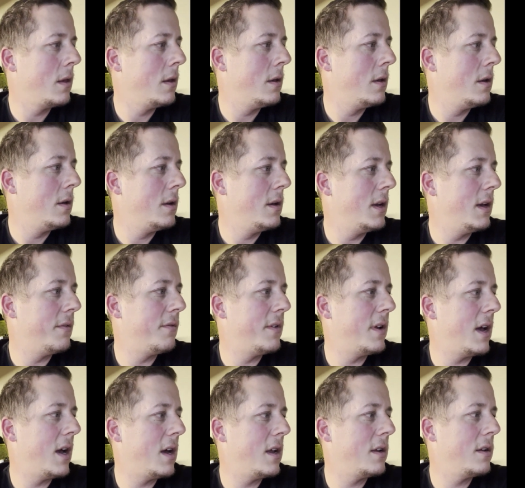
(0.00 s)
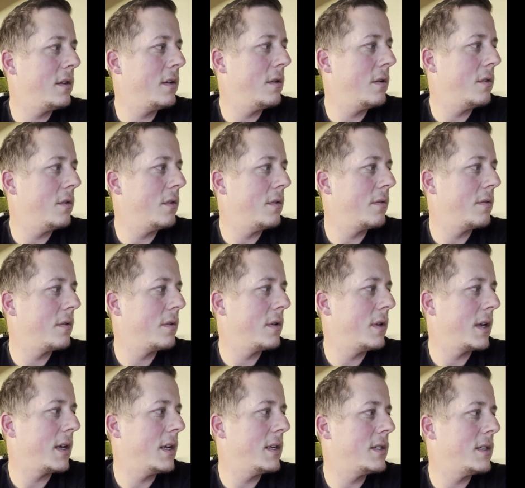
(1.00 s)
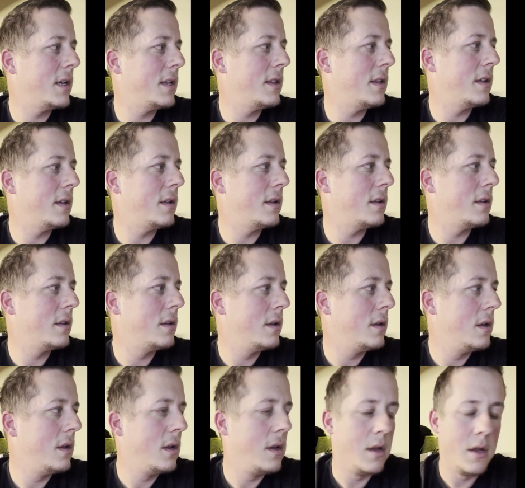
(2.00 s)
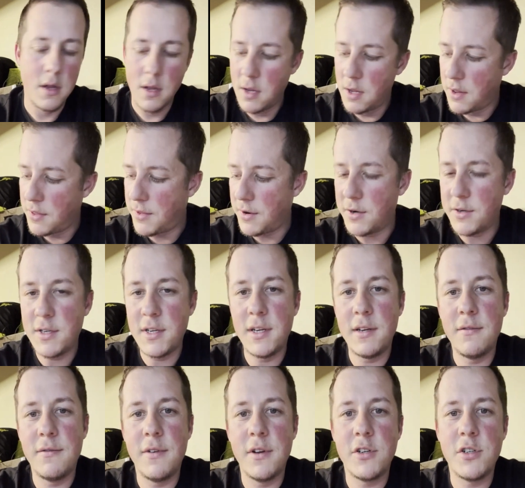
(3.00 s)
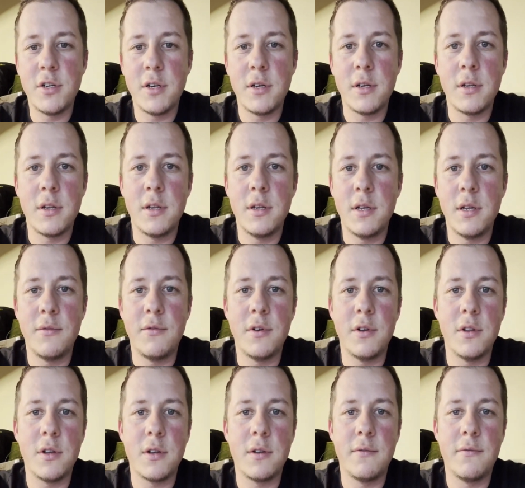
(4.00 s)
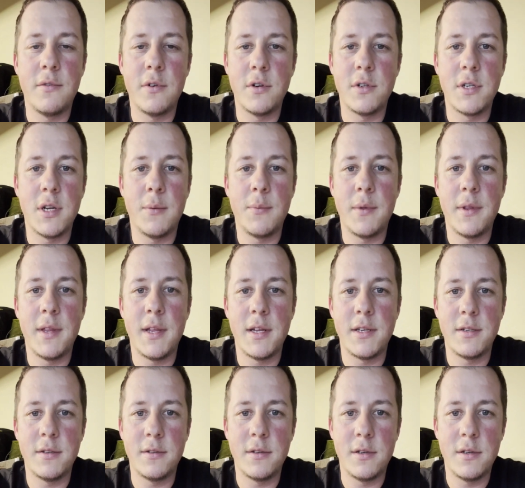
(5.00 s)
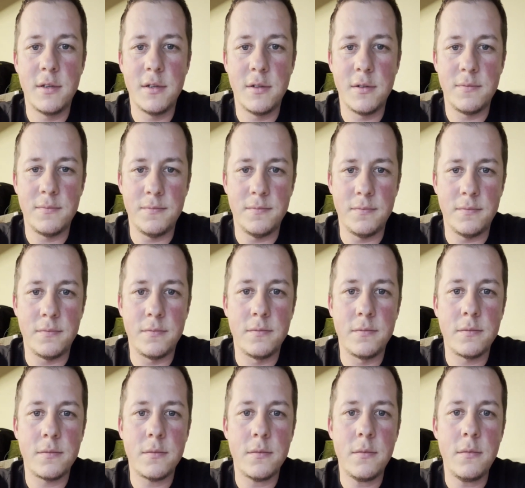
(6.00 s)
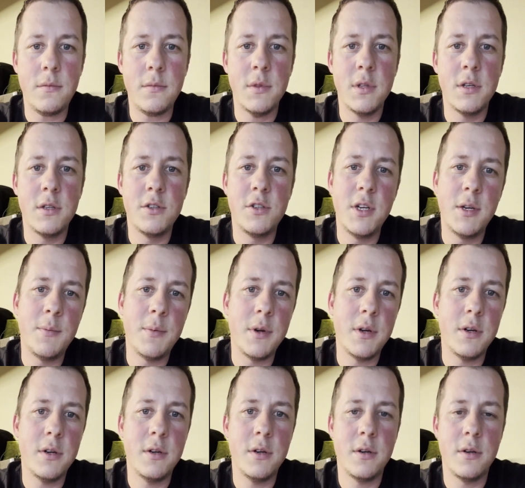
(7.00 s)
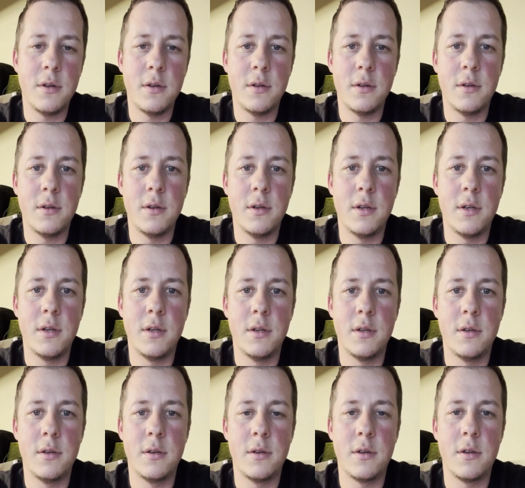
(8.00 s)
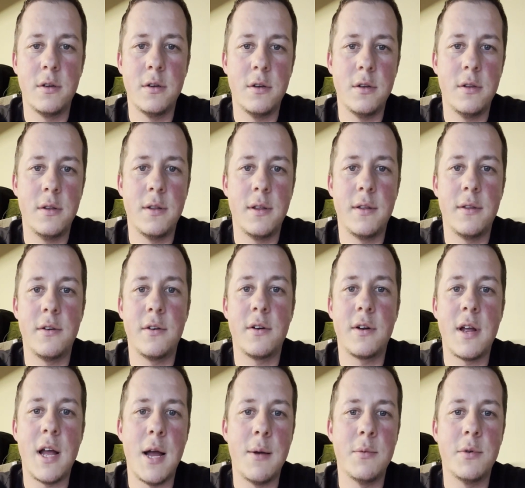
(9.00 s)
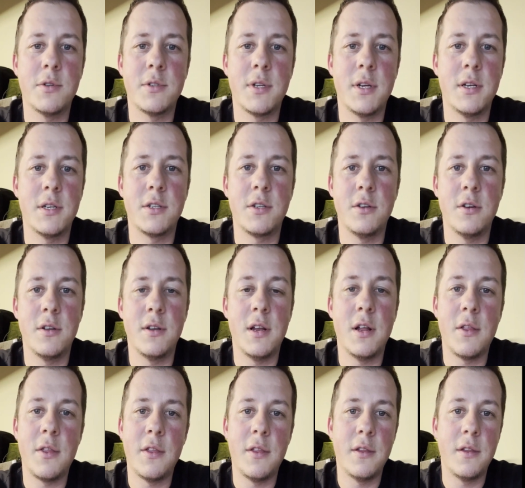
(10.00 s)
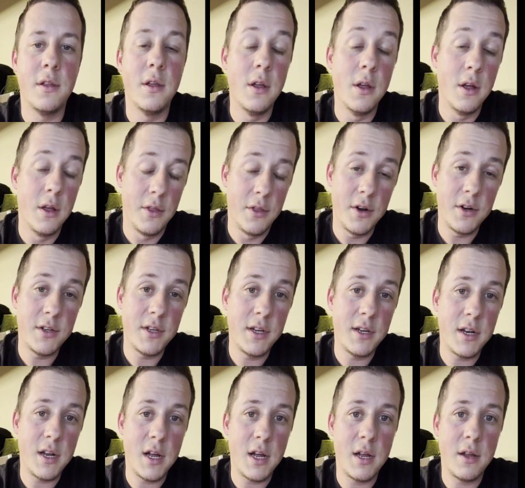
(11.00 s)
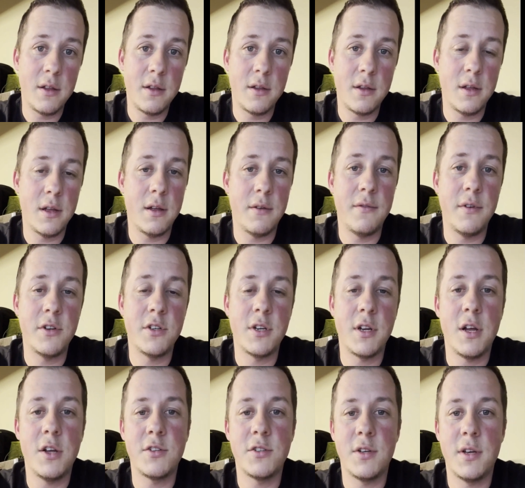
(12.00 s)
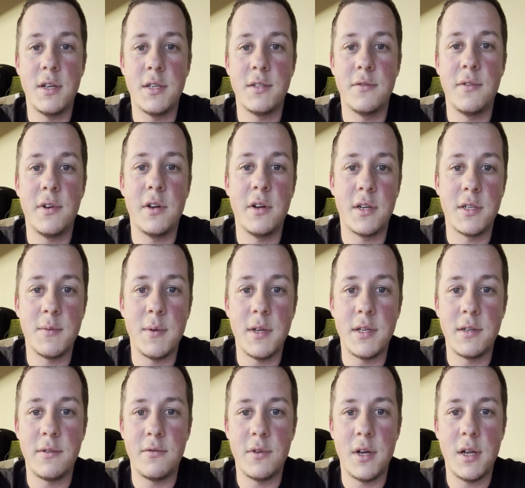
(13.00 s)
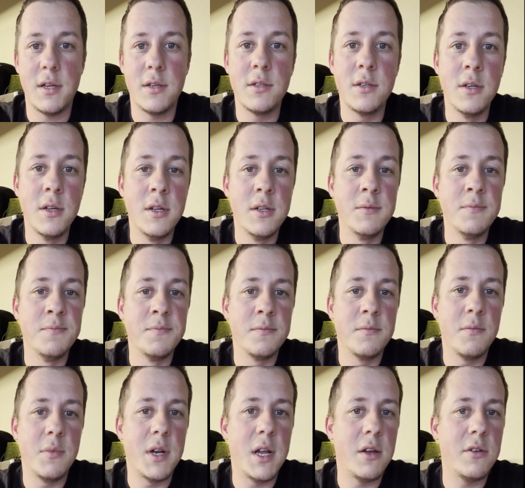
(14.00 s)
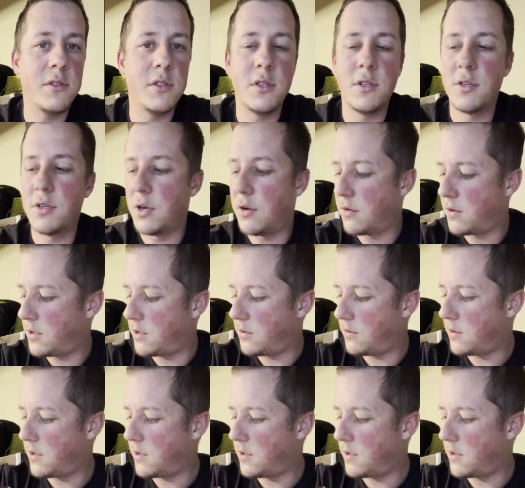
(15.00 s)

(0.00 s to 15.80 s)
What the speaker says: If not, like I said, the 13 fishing, if you're looking for something that's a little cheaper and good, their combo set is good. Now, 13 fishing also has a very expensive rod, but I was just showing you